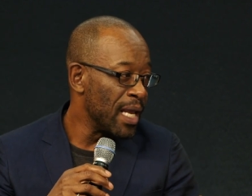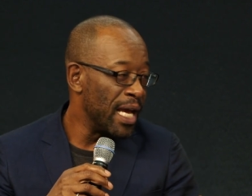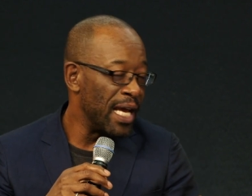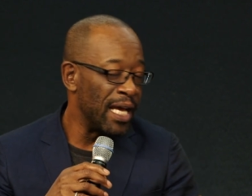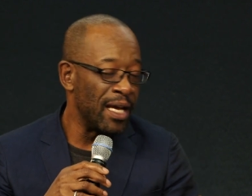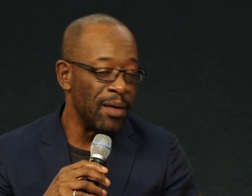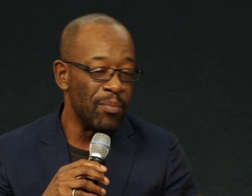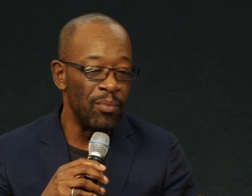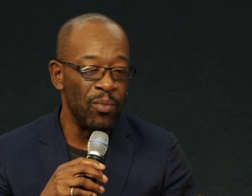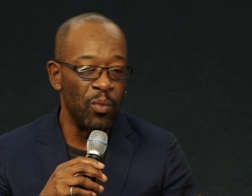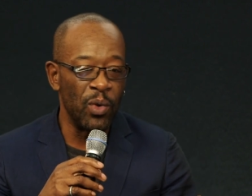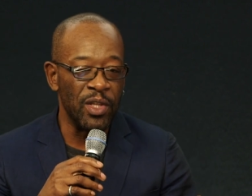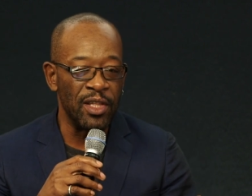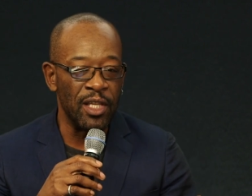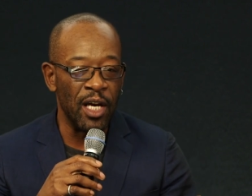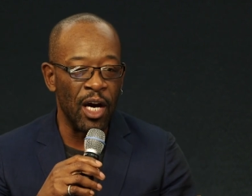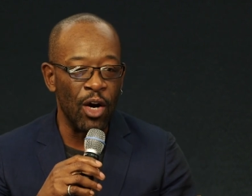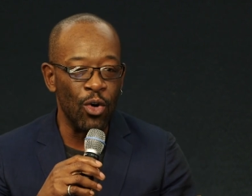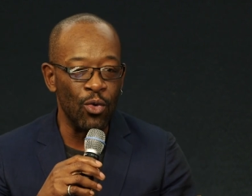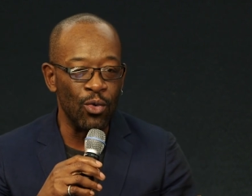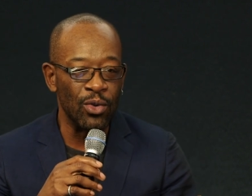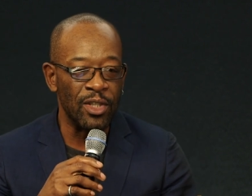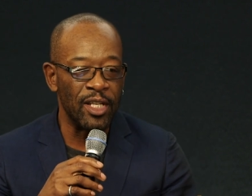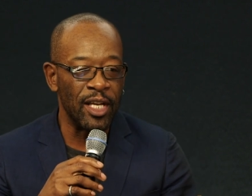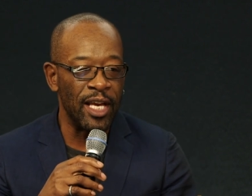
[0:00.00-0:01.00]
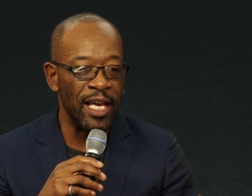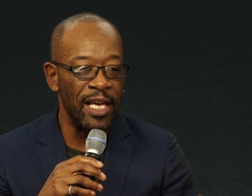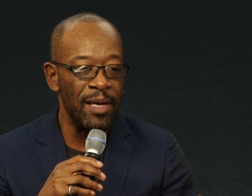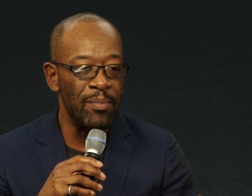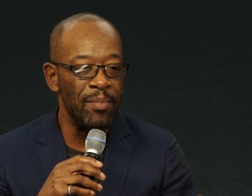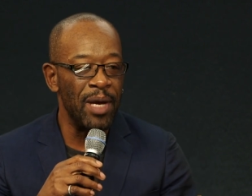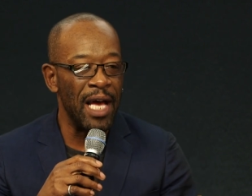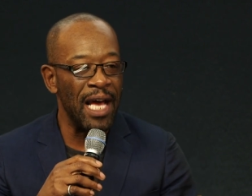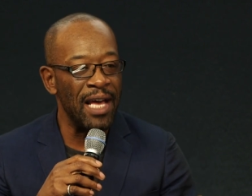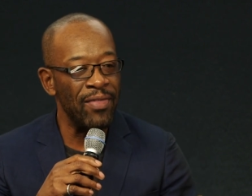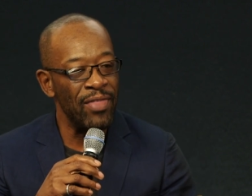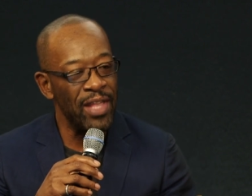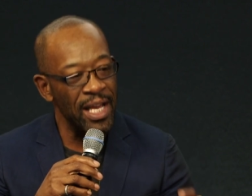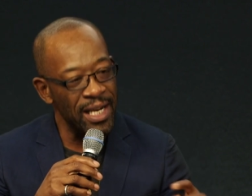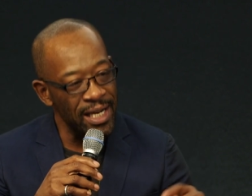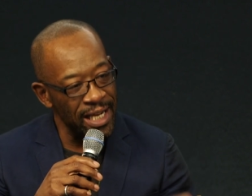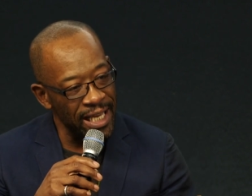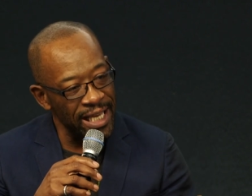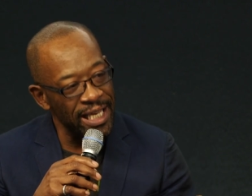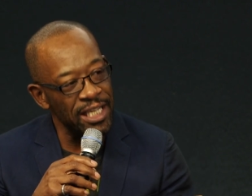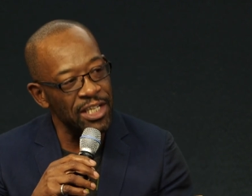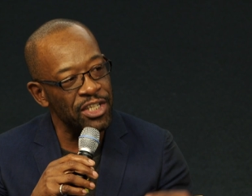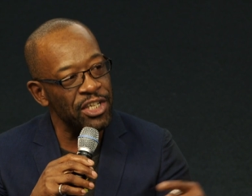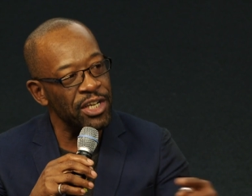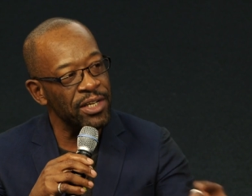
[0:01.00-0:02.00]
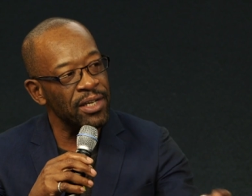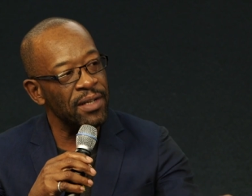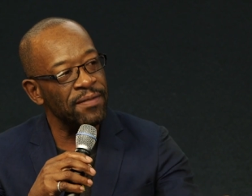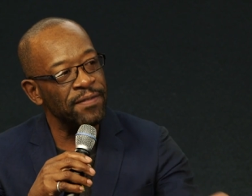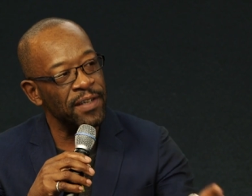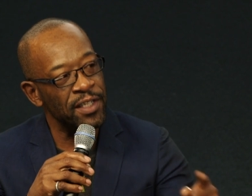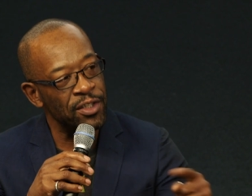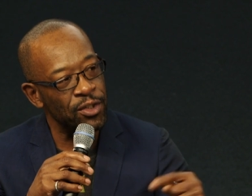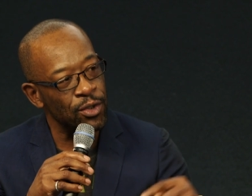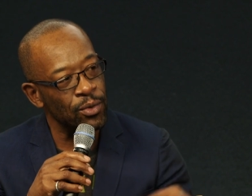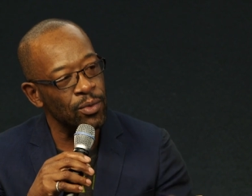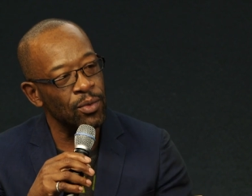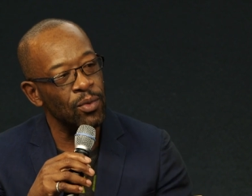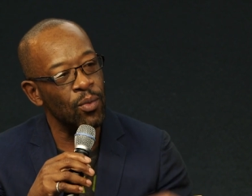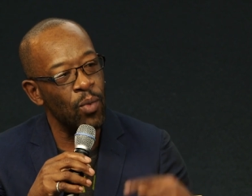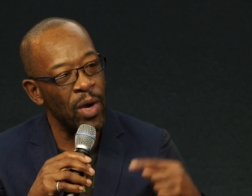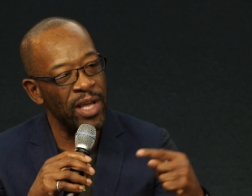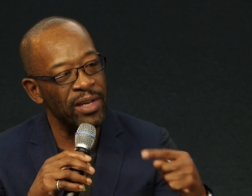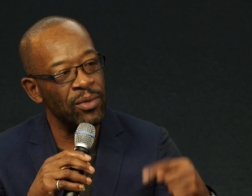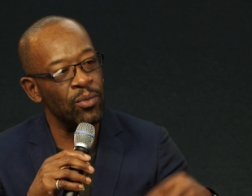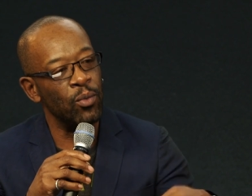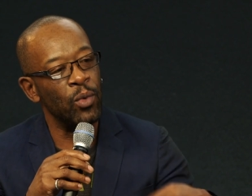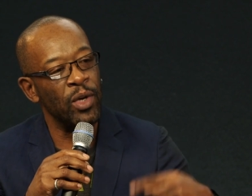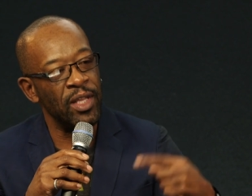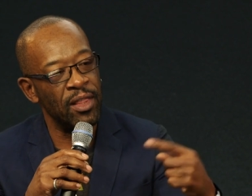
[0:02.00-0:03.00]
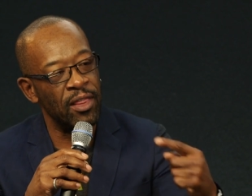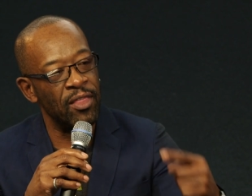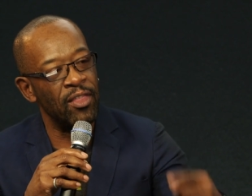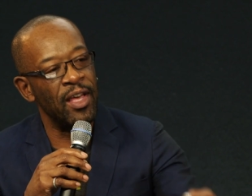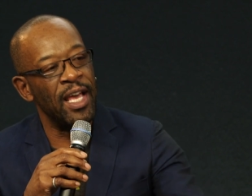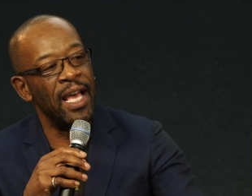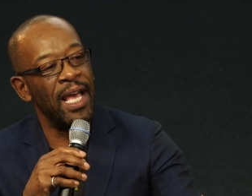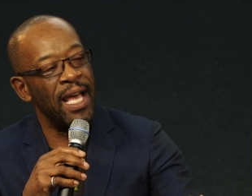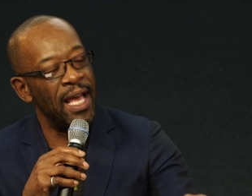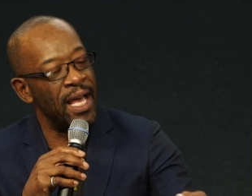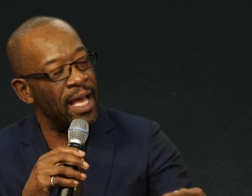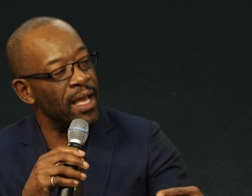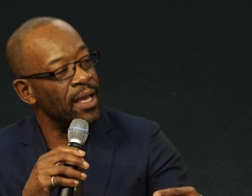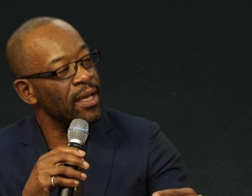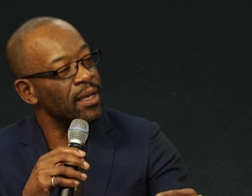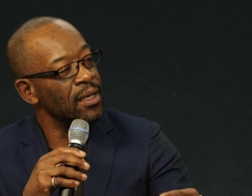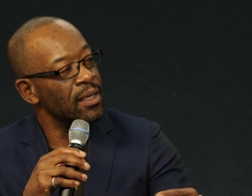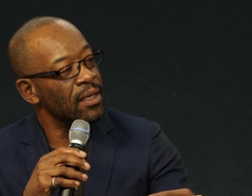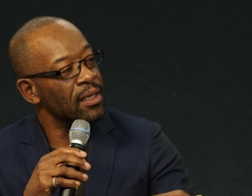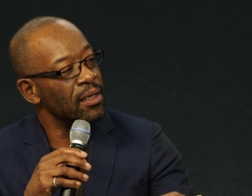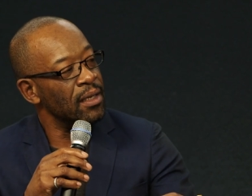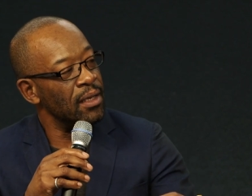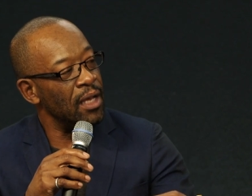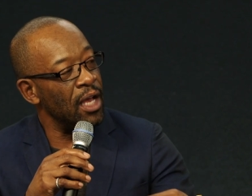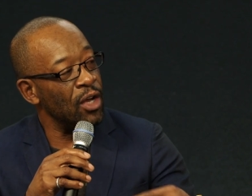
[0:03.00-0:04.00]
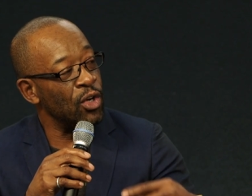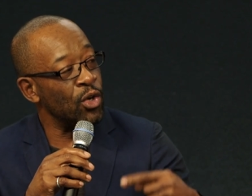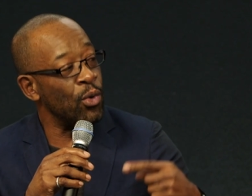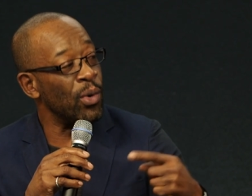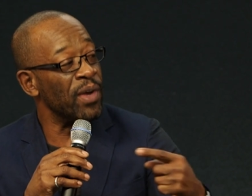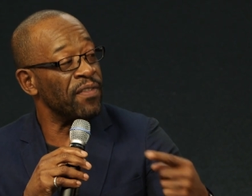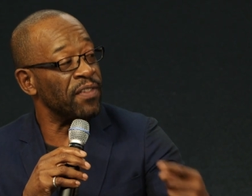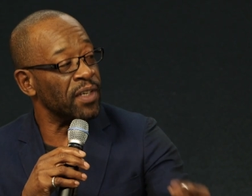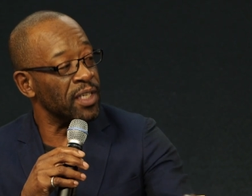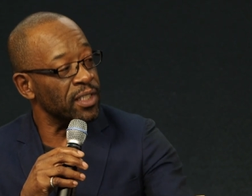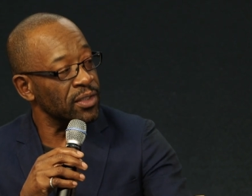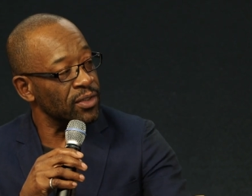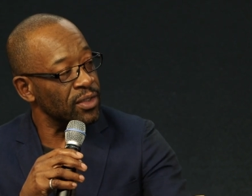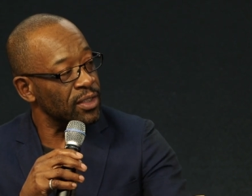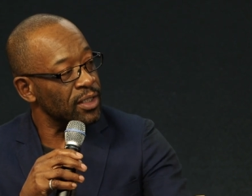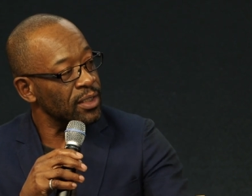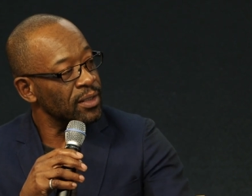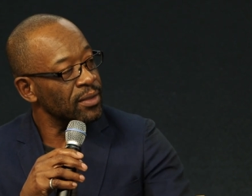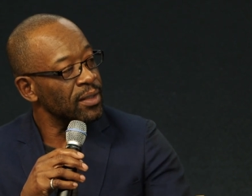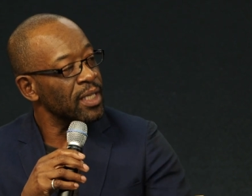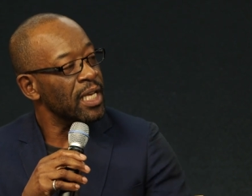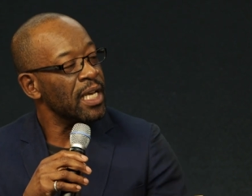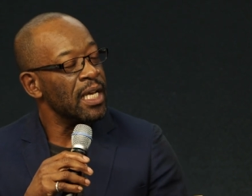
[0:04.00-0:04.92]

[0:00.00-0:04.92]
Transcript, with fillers: um, with the whole team, and then each individual went with their equivalent.